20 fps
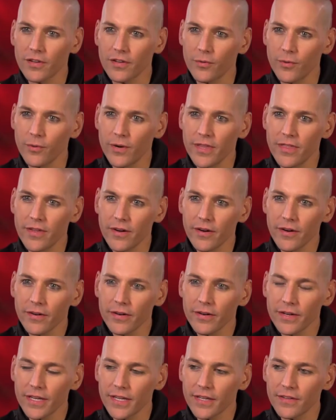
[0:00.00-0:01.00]
on the way
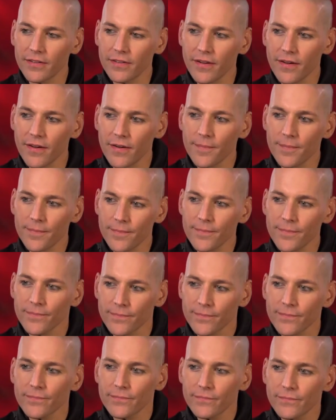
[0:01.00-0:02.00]
there, and
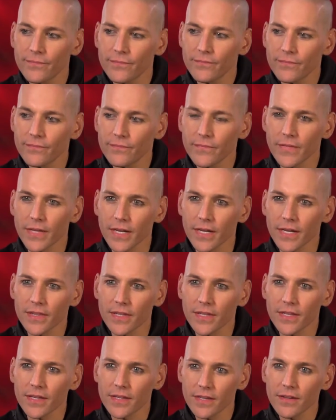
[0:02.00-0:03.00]
I
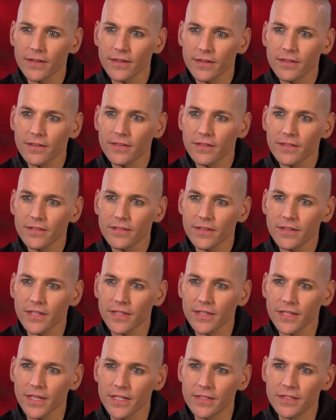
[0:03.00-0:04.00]
think
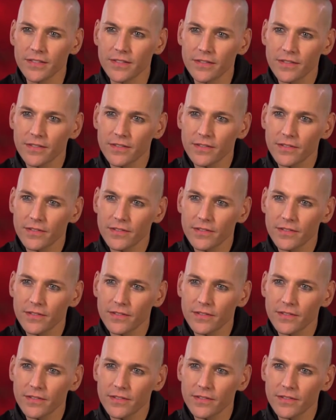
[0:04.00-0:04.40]
I did.